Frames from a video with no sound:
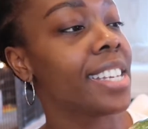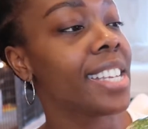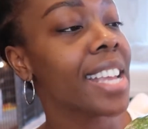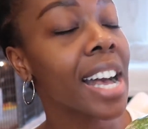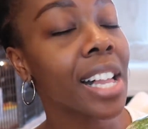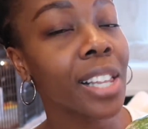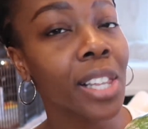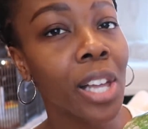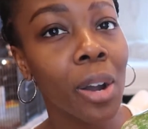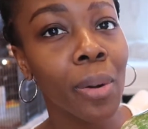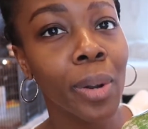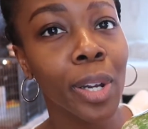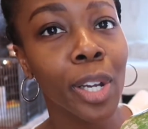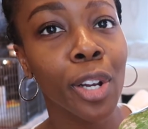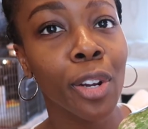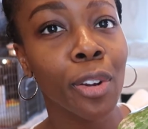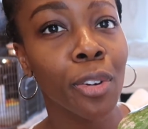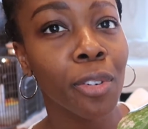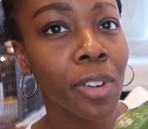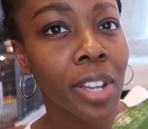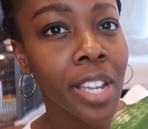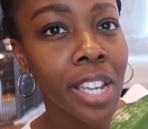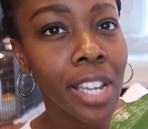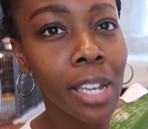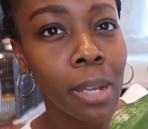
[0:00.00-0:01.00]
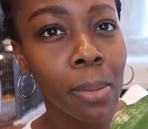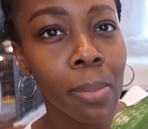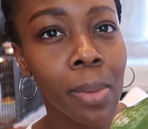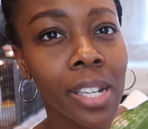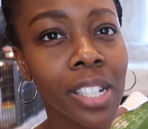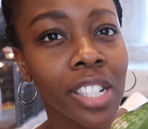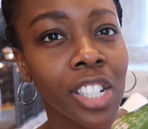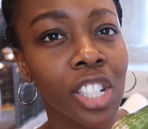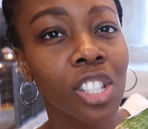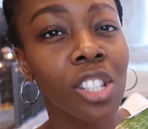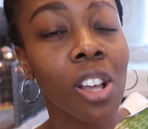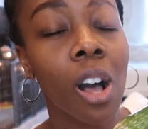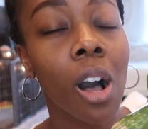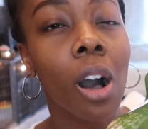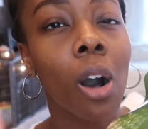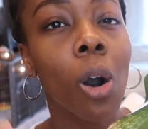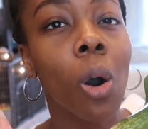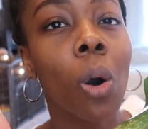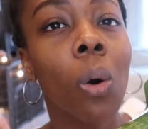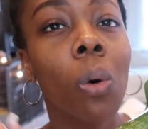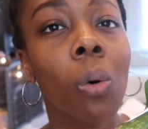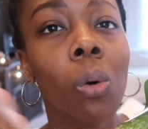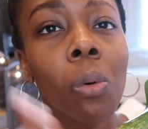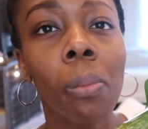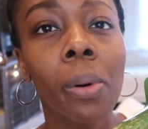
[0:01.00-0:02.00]
yellow and cream and just a
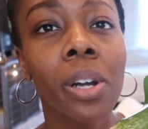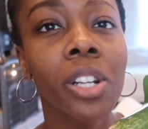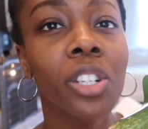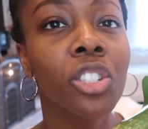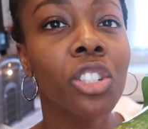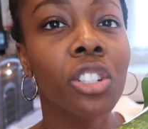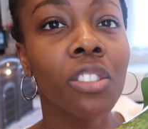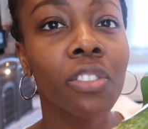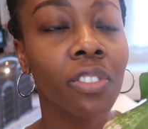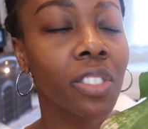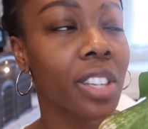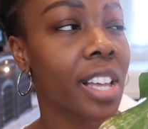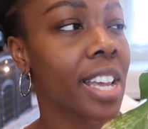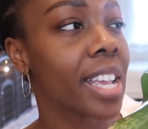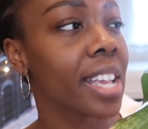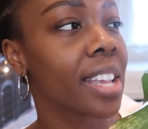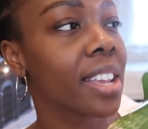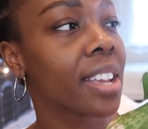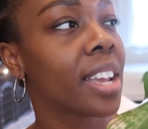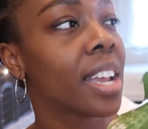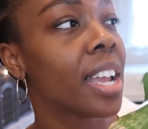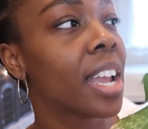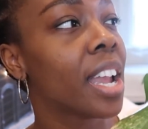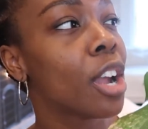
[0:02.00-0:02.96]
whole bunch of like